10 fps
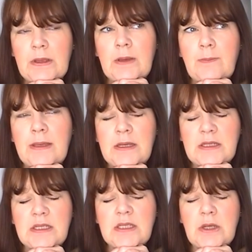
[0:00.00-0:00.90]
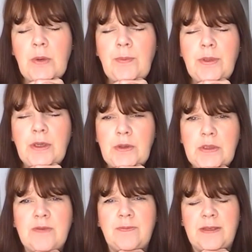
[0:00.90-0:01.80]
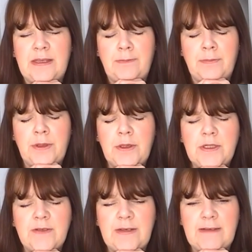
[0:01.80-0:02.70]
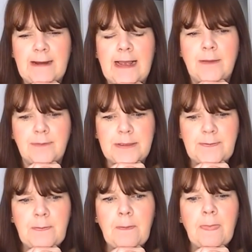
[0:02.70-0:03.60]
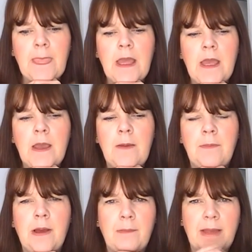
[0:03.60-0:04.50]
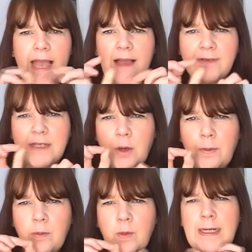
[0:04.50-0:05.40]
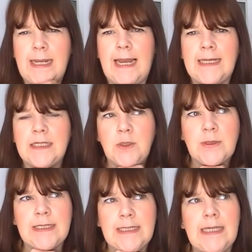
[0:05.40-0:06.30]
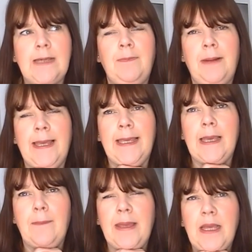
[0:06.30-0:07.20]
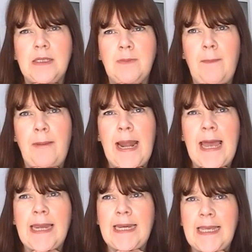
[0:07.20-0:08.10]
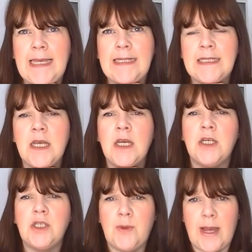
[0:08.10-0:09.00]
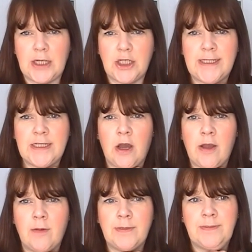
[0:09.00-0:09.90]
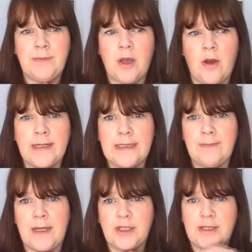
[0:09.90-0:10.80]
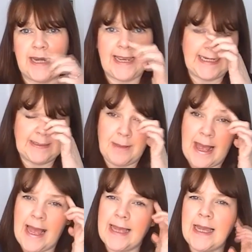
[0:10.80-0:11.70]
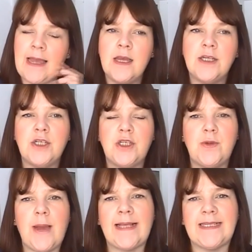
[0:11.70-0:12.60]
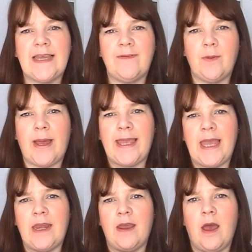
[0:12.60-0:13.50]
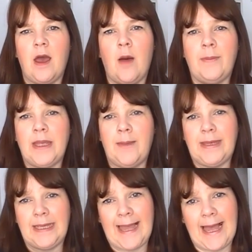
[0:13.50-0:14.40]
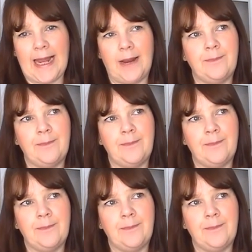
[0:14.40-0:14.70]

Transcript: because it's so beautifully wrapped. But I might have to open one little end to do a sneaky peek, because my plan is to actually dye up some yarn to match the lady's bag to do as a giveaway in a up and coming cow.